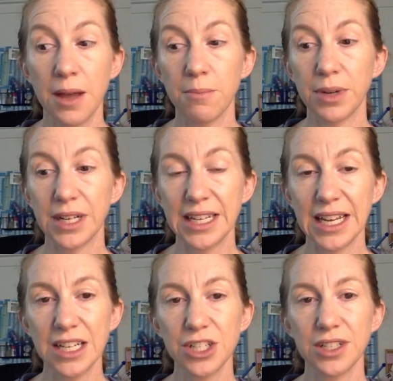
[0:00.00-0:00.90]
But
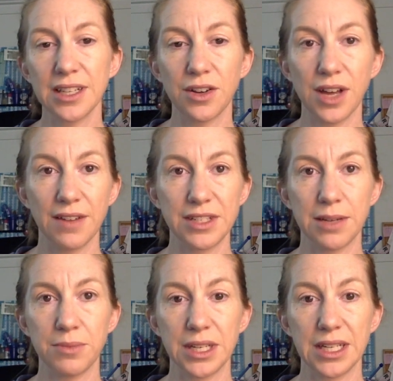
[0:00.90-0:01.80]
occasionally they'll have
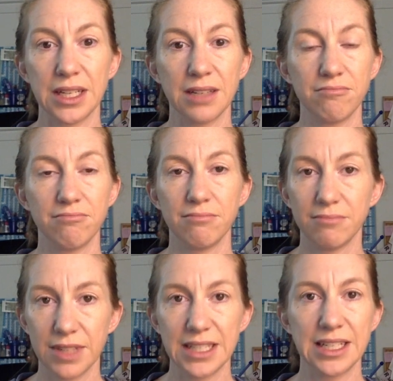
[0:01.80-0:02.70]
something
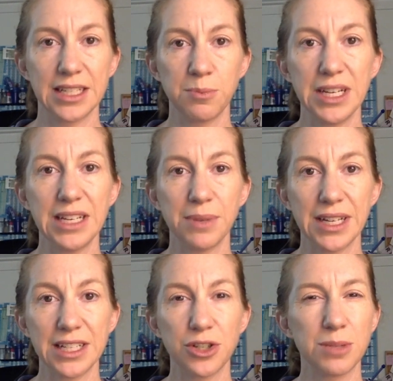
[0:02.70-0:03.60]
that does pique my
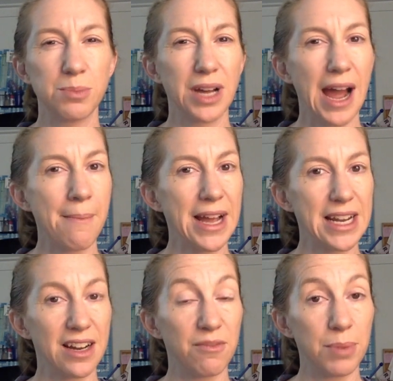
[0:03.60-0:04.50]
interest, but I might
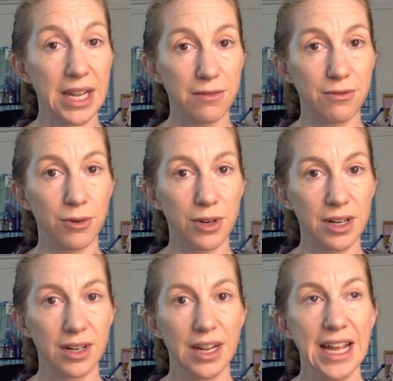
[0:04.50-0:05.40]
not have paid for.
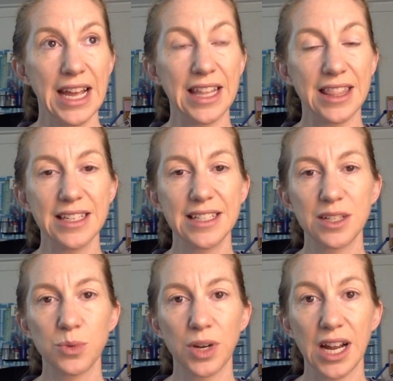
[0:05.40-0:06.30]
And this
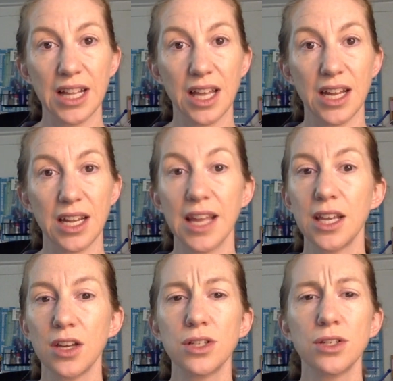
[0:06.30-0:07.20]
is where I like, and they
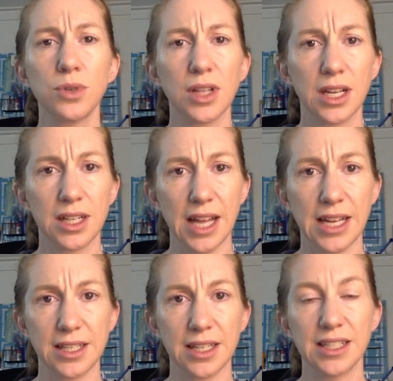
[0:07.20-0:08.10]
also do a lot of
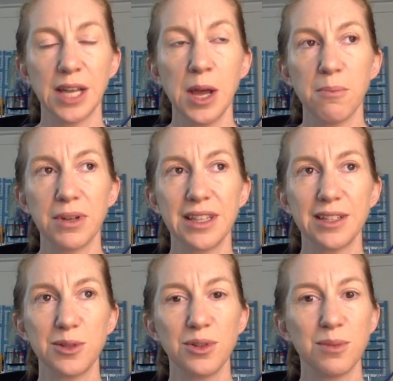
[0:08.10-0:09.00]
classics, but
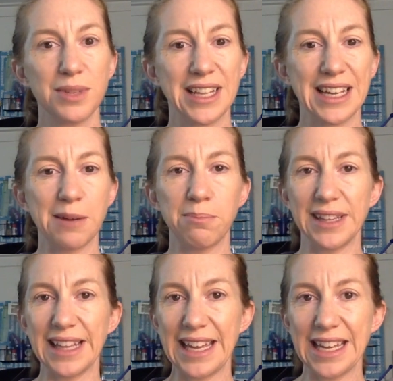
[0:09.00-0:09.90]
they'll do them in like a
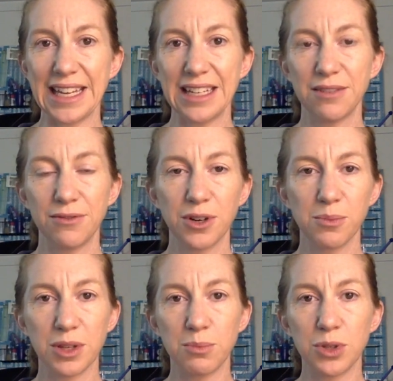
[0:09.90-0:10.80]
play
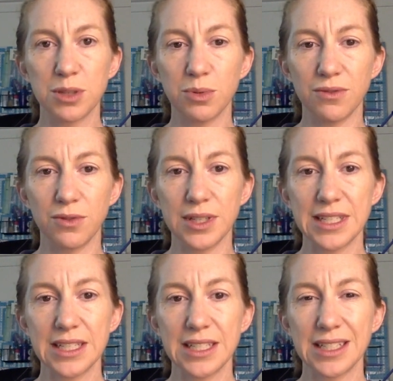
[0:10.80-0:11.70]
form with multiple
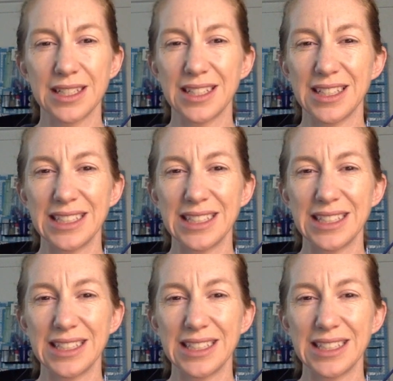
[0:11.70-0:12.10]
voices, and